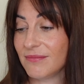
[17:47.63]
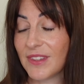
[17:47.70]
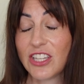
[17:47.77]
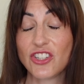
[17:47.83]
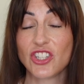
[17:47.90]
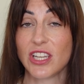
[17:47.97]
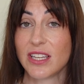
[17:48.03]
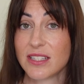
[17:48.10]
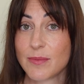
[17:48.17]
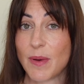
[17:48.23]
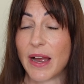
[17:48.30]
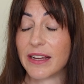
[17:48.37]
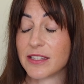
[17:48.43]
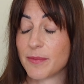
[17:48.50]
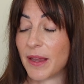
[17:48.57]
she
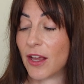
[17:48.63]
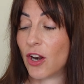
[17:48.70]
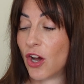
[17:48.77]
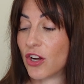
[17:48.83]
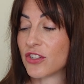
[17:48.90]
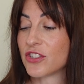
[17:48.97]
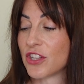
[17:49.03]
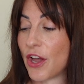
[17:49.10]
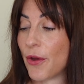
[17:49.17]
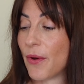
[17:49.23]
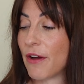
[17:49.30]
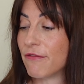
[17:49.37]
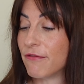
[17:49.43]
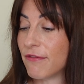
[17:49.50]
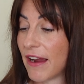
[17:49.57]
inspires me a lot. So
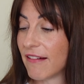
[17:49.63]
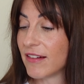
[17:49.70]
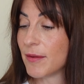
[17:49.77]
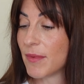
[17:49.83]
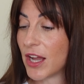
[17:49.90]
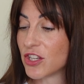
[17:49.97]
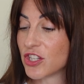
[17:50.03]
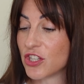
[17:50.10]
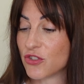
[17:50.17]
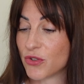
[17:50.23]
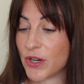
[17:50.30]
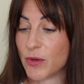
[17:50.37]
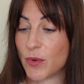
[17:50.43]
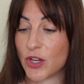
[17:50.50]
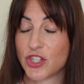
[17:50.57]
I've very much
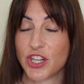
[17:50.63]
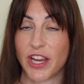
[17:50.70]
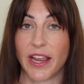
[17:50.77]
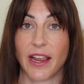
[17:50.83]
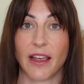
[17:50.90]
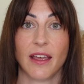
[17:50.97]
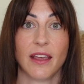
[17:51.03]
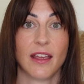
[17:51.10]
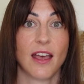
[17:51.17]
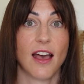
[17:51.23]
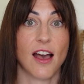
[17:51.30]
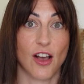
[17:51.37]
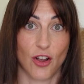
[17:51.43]
enjoyed watching her